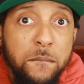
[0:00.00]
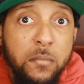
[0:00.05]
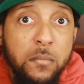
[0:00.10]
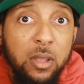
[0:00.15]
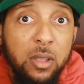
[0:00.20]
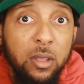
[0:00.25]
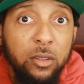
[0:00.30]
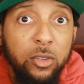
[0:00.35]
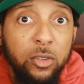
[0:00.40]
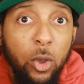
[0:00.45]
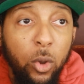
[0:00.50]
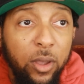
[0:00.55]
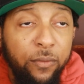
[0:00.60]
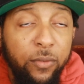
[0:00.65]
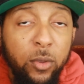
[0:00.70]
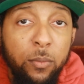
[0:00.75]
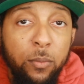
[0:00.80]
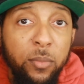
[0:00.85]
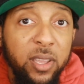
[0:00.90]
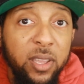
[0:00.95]
So if
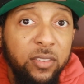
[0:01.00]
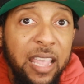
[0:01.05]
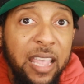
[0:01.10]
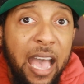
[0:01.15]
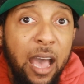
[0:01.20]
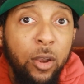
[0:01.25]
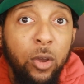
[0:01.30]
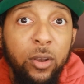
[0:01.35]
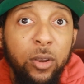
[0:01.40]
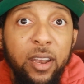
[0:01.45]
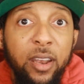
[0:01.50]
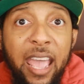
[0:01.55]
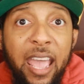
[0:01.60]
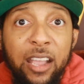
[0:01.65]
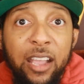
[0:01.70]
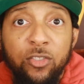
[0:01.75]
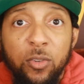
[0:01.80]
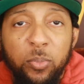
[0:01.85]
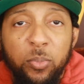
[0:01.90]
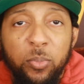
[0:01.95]
you miss out on an
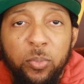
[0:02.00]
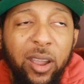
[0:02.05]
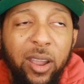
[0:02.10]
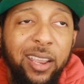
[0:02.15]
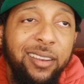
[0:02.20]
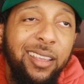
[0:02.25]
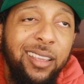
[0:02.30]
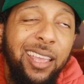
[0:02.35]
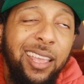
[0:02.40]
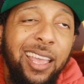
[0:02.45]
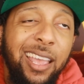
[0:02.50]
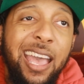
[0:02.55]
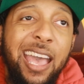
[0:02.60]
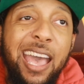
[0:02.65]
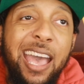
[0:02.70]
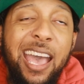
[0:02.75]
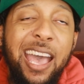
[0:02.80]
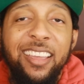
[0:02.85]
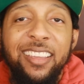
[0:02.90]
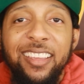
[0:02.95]
extra point,
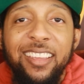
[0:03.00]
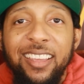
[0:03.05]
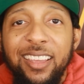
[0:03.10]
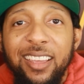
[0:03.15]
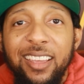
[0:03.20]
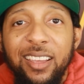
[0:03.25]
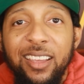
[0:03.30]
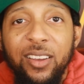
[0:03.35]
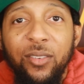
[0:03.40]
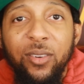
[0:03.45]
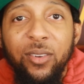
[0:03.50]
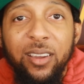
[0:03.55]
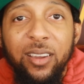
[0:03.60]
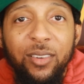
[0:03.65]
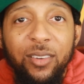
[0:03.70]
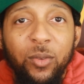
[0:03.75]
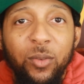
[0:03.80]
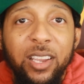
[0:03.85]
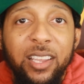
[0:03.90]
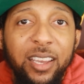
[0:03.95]
ah,
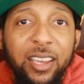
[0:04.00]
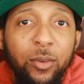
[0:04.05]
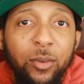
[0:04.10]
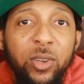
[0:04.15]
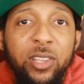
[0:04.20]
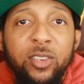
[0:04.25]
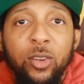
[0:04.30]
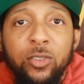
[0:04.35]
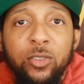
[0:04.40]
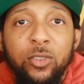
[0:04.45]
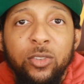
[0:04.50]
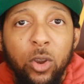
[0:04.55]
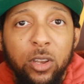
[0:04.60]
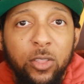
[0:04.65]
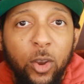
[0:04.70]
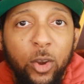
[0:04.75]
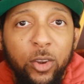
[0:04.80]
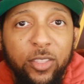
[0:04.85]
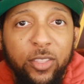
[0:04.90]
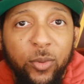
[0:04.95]
we're good. We still
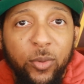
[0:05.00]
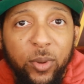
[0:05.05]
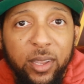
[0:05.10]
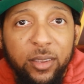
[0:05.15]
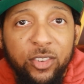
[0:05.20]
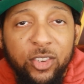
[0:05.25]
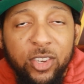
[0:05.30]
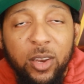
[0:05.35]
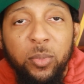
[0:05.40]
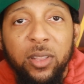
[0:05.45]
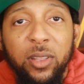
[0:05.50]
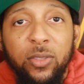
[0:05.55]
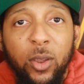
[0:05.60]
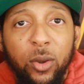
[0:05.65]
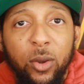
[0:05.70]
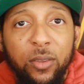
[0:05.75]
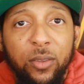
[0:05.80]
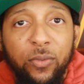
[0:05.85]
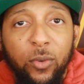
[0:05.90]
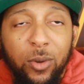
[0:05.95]
scored 33. Should have been
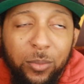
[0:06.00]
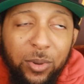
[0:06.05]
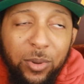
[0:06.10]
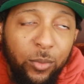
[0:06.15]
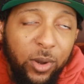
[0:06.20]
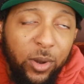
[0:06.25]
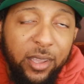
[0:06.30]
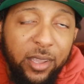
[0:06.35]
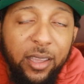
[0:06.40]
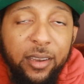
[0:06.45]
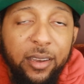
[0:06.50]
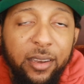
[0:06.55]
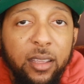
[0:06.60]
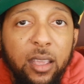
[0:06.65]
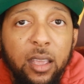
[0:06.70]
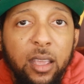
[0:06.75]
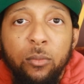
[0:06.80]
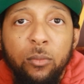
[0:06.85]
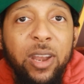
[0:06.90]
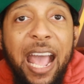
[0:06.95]
34, but we're good.
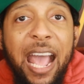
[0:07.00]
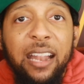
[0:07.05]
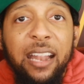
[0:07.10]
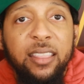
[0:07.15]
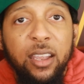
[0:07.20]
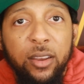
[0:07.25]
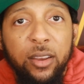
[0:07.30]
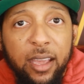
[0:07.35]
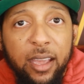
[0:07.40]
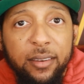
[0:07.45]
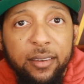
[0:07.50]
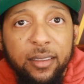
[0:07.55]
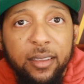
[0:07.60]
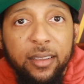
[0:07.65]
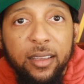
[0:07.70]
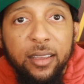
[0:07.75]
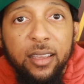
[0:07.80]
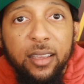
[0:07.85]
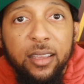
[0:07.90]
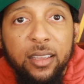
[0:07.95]
We're not there yet.
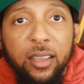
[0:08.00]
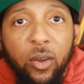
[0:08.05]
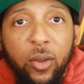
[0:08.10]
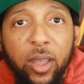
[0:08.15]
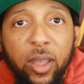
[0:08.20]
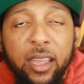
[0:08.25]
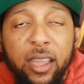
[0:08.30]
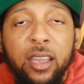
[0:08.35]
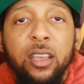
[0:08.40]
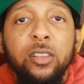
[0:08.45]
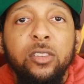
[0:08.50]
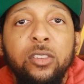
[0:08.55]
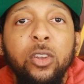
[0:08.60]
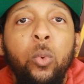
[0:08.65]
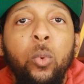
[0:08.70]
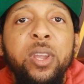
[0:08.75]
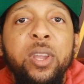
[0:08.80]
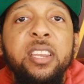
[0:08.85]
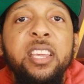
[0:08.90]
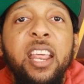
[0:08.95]
Okay, so
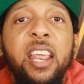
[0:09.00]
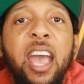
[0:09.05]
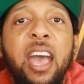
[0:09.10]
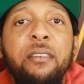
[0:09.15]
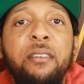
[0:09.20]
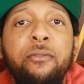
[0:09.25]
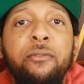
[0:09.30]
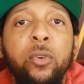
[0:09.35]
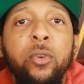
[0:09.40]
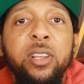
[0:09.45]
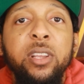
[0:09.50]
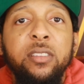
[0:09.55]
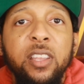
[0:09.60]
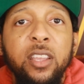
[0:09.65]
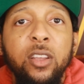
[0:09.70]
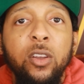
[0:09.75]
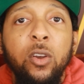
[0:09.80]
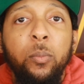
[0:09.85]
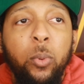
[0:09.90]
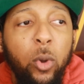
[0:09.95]
we need every
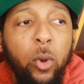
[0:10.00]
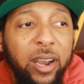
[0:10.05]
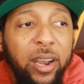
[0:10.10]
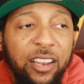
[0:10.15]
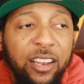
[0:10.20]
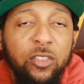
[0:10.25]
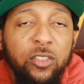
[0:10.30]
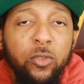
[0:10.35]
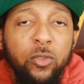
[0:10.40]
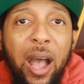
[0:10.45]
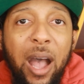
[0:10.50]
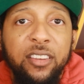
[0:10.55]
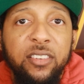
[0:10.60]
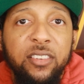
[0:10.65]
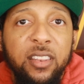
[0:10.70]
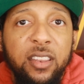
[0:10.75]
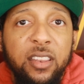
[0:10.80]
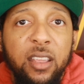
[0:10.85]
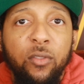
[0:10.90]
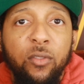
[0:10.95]
single point. I just watched
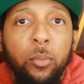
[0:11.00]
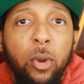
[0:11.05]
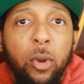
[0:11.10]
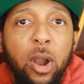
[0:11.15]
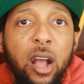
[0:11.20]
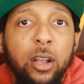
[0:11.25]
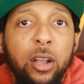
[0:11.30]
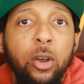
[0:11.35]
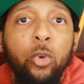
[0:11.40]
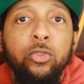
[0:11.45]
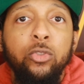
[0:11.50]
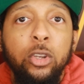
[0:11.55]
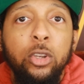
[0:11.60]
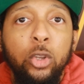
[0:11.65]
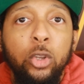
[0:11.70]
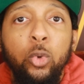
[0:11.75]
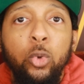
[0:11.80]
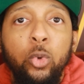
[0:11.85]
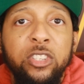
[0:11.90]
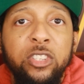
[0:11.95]
the Denver Broncos
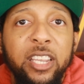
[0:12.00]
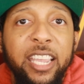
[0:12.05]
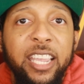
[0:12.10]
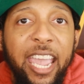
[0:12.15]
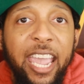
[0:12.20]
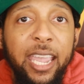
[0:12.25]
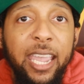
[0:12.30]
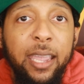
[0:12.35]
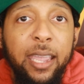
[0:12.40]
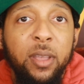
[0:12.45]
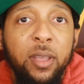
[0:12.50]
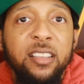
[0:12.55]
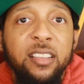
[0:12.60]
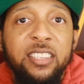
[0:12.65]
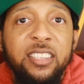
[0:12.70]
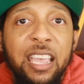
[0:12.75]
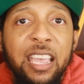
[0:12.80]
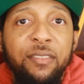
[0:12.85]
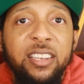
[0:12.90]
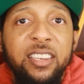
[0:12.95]
lose a game
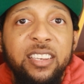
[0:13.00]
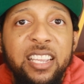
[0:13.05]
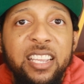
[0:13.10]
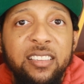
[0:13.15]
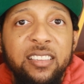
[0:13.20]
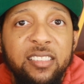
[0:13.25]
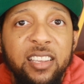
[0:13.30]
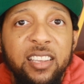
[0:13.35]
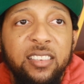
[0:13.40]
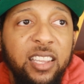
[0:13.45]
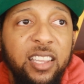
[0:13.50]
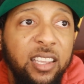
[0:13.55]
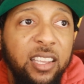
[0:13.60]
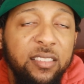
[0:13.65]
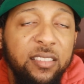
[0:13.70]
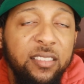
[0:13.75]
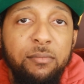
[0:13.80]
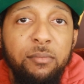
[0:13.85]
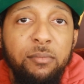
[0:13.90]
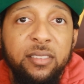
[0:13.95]
17 16
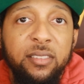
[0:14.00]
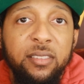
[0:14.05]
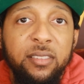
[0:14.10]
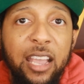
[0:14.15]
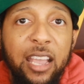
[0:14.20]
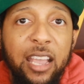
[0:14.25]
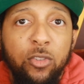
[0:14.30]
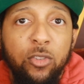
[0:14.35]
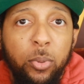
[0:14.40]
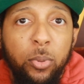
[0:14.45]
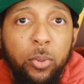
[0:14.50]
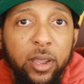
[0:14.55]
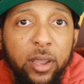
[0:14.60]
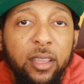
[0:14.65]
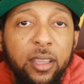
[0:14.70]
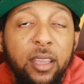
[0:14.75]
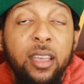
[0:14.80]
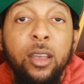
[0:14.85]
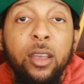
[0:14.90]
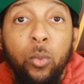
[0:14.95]
because they missed an extra point.
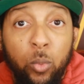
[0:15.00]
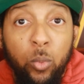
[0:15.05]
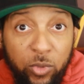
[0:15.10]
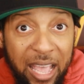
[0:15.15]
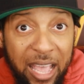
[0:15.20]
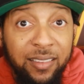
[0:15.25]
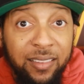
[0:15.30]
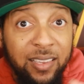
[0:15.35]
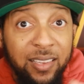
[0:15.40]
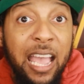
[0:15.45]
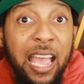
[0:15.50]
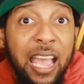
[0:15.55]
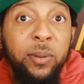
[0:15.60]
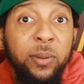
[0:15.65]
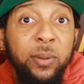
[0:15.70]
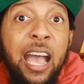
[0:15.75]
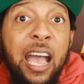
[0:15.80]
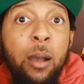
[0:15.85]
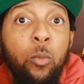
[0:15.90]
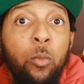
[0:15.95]
That's the type
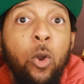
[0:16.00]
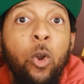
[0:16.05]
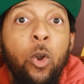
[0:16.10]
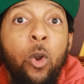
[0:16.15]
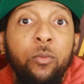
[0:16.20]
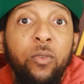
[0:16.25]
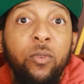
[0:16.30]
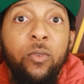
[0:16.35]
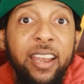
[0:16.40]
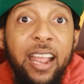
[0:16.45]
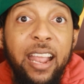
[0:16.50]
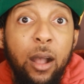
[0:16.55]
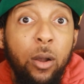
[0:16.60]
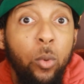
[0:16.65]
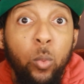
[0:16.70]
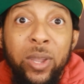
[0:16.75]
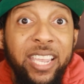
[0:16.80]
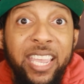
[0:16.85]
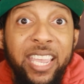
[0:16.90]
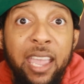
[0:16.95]
of time we're on right now.
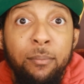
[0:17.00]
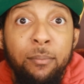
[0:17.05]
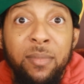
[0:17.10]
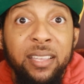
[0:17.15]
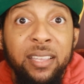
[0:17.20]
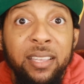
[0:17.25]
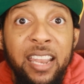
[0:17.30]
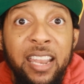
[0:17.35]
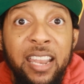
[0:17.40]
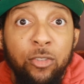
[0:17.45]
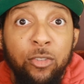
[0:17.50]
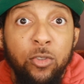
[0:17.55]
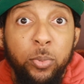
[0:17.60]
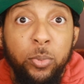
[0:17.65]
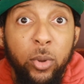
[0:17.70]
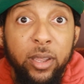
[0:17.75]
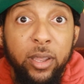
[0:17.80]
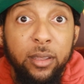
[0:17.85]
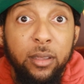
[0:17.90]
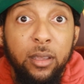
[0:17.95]
We can't miss an extra
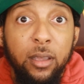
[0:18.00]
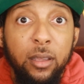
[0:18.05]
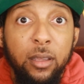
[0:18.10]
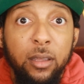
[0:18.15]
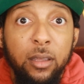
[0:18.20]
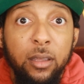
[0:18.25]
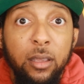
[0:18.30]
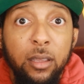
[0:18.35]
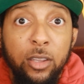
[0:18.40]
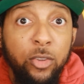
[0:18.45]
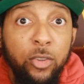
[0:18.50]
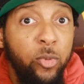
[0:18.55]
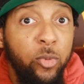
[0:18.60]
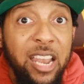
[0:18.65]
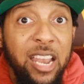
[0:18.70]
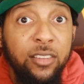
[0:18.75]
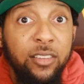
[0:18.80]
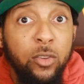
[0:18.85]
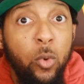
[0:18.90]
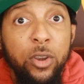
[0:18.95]
point because we're
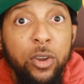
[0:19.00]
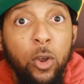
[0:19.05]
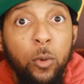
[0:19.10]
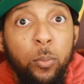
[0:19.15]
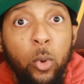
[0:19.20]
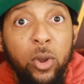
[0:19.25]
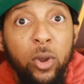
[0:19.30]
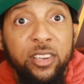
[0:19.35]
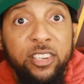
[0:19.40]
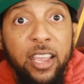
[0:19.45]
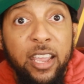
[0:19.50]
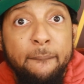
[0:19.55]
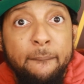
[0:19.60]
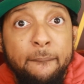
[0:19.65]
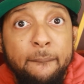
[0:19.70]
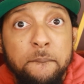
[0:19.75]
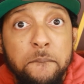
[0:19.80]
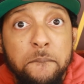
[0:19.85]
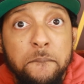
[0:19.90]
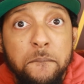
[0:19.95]
not scoring no points yet.
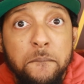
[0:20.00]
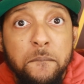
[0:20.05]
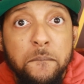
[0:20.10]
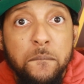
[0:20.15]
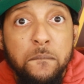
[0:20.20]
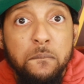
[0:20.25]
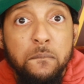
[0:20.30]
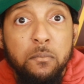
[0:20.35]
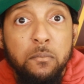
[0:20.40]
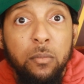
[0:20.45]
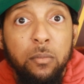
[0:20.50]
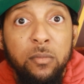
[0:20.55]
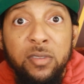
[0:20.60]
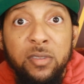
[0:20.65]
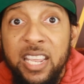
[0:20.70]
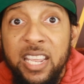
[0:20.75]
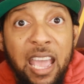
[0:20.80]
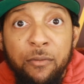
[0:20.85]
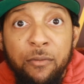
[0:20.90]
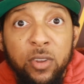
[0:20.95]

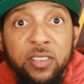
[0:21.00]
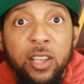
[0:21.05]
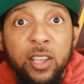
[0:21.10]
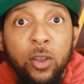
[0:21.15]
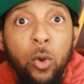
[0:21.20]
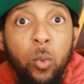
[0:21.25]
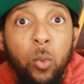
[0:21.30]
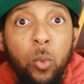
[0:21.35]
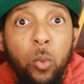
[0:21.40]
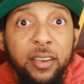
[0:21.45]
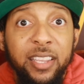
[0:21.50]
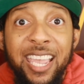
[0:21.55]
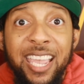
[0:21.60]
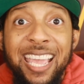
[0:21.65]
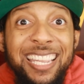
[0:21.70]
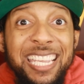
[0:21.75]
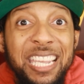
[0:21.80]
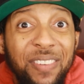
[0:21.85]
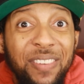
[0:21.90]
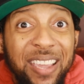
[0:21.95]
Need every single one.
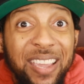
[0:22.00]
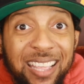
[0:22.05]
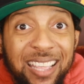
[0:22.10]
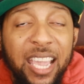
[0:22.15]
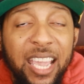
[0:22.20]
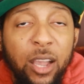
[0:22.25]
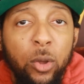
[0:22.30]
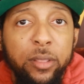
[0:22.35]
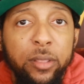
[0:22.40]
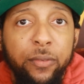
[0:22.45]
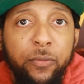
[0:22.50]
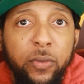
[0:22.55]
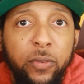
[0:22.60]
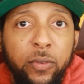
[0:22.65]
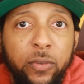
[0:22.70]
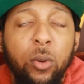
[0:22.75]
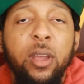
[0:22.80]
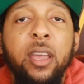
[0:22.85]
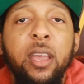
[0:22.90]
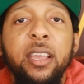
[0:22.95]
Can't leave anything on the
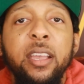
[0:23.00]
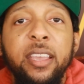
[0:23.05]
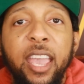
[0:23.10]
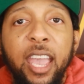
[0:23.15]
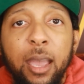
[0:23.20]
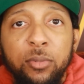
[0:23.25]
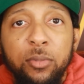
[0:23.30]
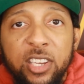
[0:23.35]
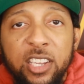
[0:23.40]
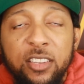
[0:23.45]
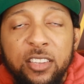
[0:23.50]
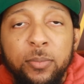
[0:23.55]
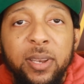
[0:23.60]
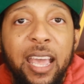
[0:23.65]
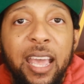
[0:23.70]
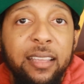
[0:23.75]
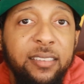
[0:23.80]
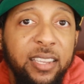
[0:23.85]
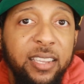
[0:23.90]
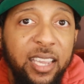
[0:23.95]
field. Cam Cheeseman
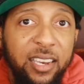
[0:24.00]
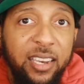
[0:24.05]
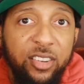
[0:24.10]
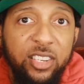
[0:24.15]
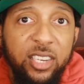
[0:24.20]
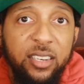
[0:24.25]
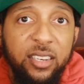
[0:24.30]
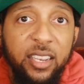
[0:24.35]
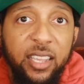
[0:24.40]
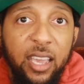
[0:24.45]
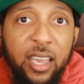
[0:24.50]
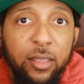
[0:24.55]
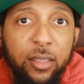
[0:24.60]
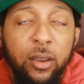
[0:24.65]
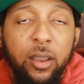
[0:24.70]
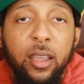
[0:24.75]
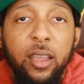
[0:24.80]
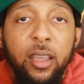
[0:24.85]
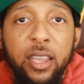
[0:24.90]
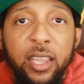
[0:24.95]
has to get his shit
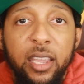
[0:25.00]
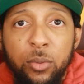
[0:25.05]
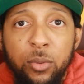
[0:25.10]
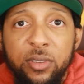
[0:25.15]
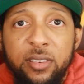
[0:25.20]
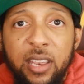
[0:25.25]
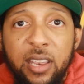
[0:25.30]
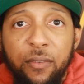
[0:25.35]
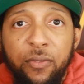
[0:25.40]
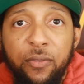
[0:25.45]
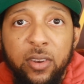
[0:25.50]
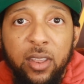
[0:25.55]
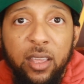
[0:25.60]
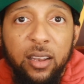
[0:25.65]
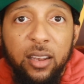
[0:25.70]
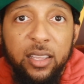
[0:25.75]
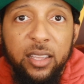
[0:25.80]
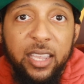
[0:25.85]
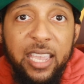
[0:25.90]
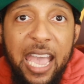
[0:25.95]
together. He was
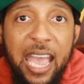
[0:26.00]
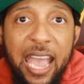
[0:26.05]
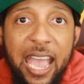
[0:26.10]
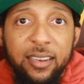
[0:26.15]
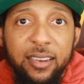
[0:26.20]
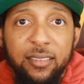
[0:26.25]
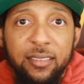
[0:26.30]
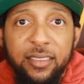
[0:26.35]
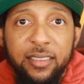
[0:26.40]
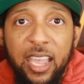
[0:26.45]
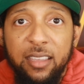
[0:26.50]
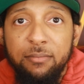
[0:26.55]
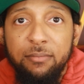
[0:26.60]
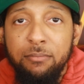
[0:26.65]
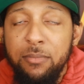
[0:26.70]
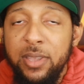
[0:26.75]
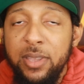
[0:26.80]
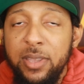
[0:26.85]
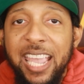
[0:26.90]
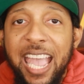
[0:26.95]
definitely a cat in this
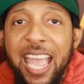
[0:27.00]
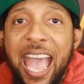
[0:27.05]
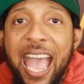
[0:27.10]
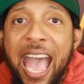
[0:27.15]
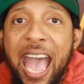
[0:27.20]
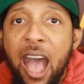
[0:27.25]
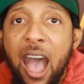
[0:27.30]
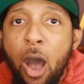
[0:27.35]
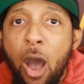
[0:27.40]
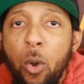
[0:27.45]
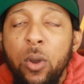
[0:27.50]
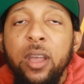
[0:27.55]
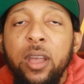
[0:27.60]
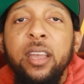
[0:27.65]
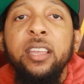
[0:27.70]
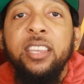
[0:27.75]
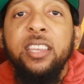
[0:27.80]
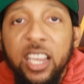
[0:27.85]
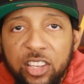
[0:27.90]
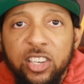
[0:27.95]
game. Meow.
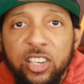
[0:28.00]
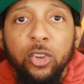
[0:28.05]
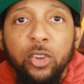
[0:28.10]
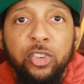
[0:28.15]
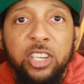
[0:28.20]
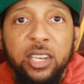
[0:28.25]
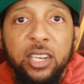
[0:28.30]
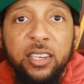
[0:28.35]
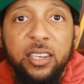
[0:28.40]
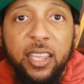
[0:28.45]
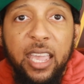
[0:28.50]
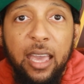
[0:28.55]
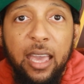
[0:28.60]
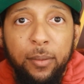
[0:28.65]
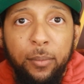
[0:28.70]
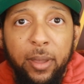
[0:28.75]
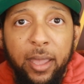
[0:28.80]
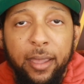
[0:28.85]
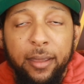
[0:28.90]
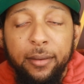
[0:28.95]
Get your shit
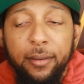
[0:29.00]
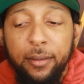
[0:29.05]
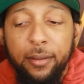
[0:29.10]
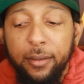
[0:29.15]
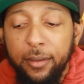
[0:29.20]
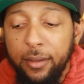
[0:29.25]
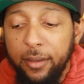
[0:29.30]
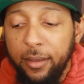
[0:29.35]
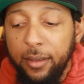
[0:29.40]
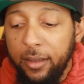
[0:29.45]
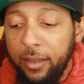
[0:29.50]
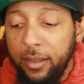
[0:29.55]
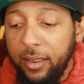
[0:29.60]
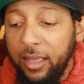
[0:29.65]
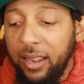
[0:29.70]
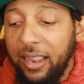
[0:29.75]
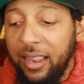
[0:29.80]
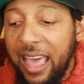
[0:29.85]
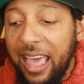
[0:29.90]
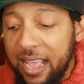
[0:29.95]
together, man. And
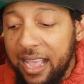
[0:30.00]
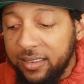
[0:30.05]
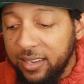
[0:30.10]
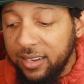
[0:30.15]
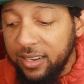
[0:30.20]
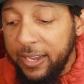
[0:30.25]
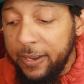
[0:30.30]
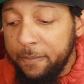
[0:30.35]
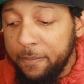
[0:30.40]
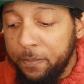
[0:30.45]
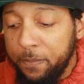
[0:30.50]
then lastly,